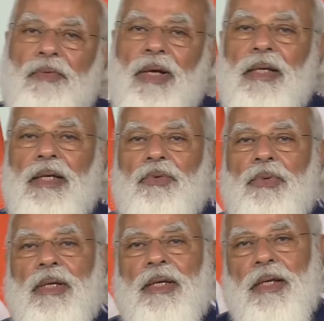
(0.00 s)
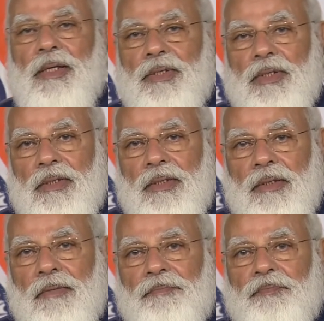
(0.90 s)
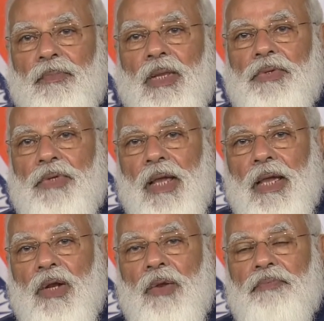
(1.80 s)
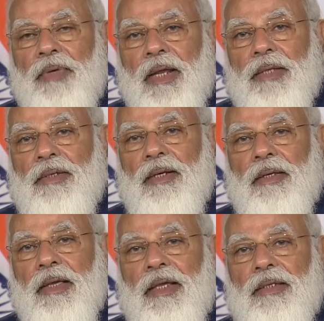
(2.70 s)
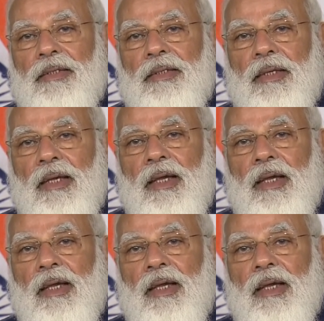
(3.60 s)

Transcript: working to increase the share of natural gas